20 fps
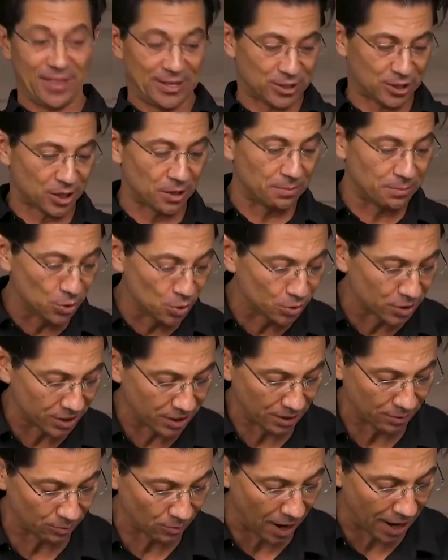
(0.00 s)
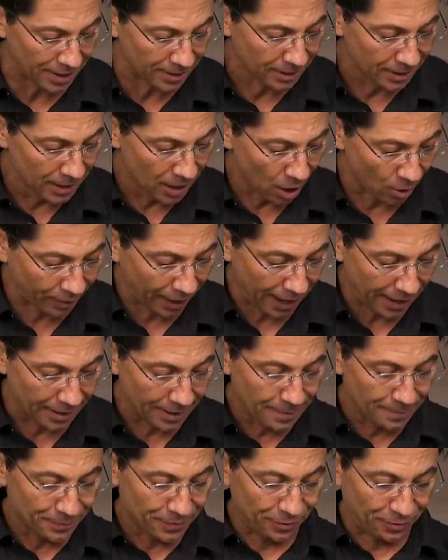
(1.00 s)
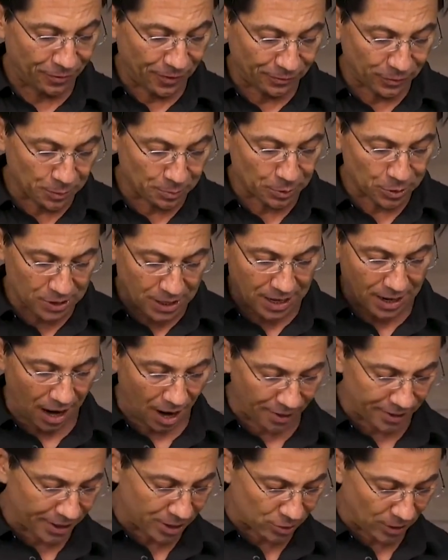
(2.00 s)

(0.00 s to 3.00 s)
this community, right? Okay, the 50%, I already